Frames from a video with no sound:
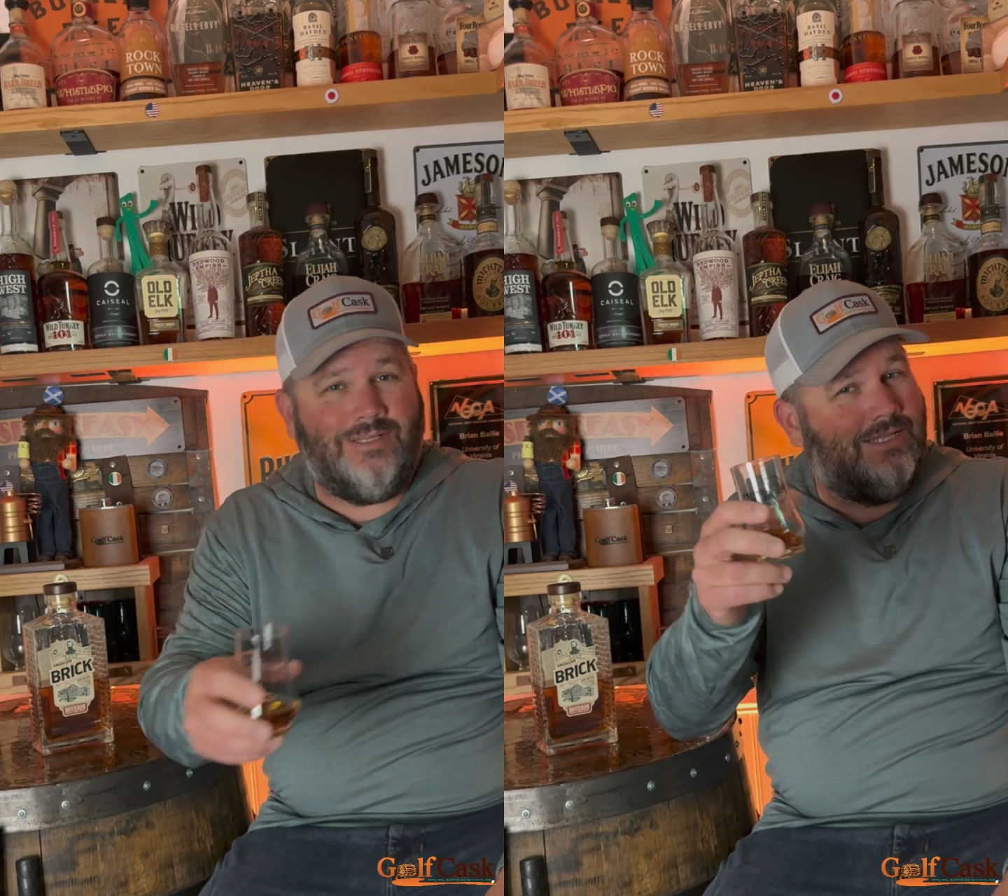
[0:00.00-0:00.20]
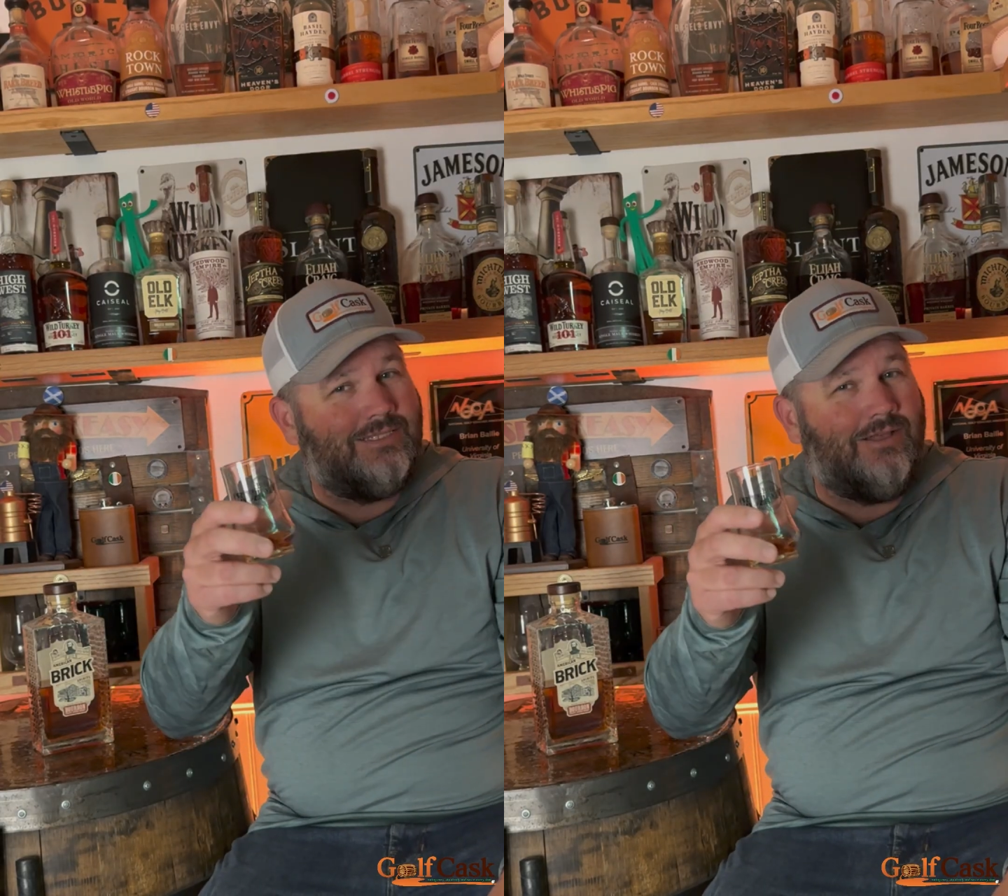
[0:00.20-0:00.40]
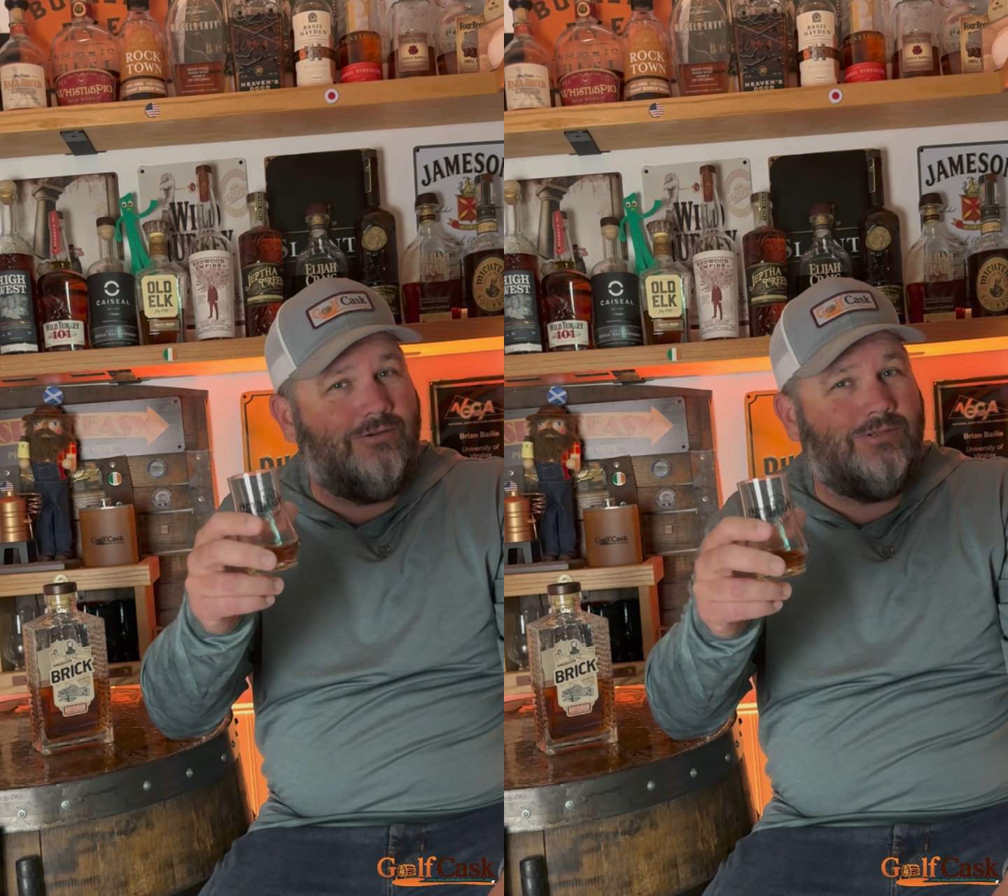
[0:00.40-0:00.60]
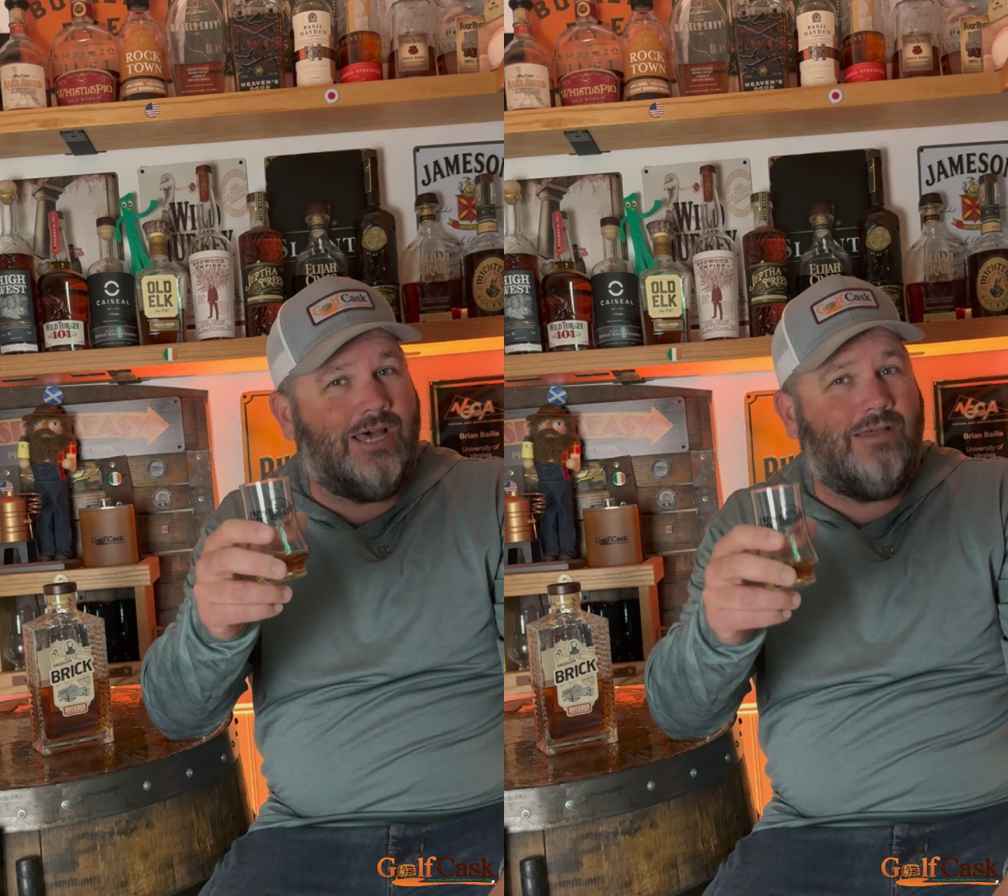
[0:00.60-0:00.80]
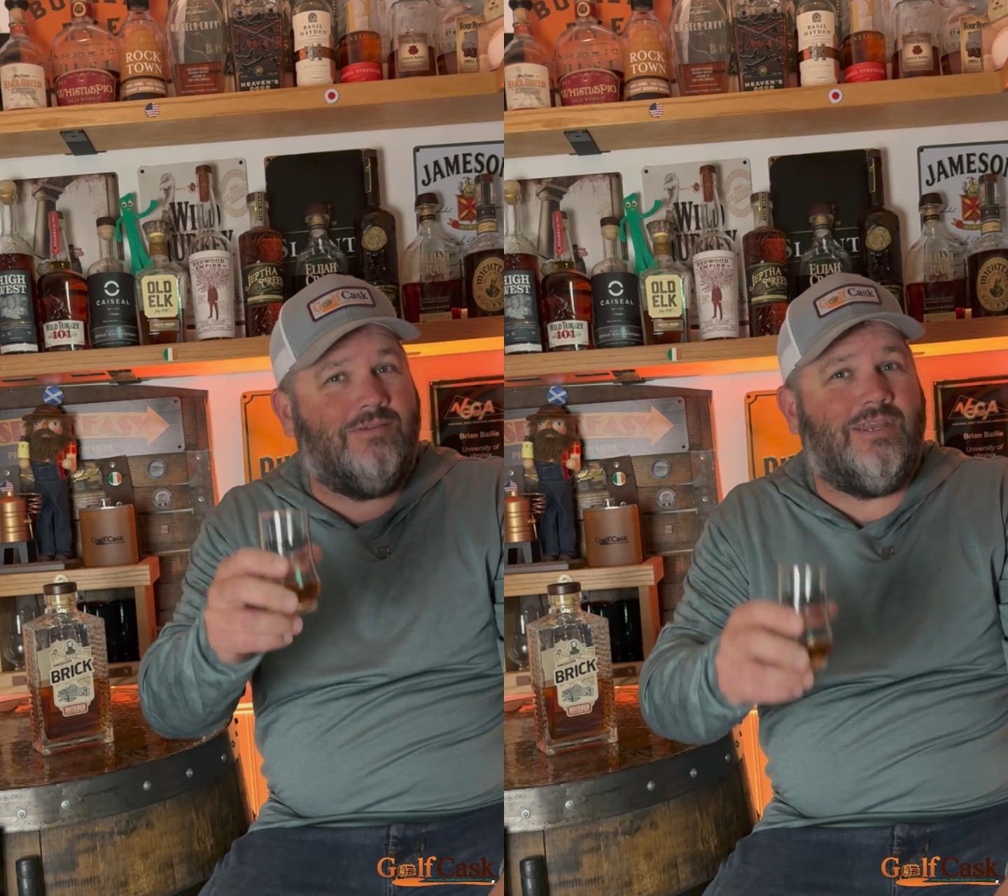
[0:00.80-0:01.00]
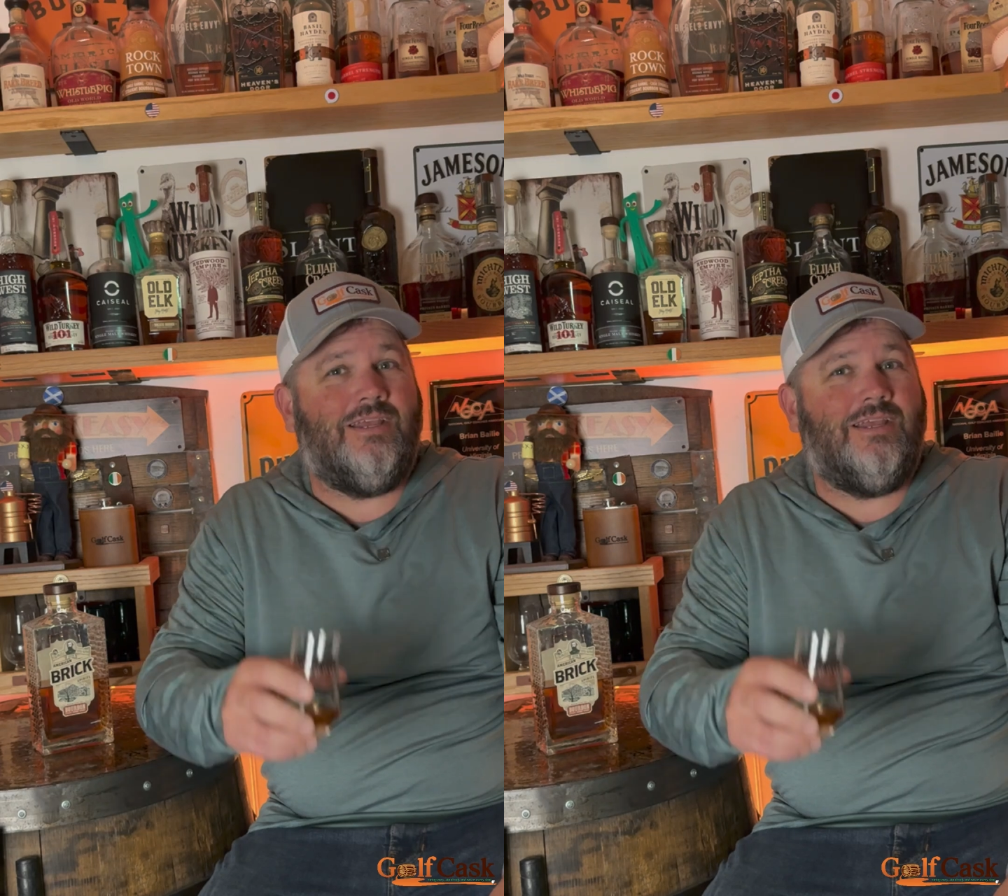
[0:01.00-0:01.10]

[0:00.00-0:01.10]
Let's go dive in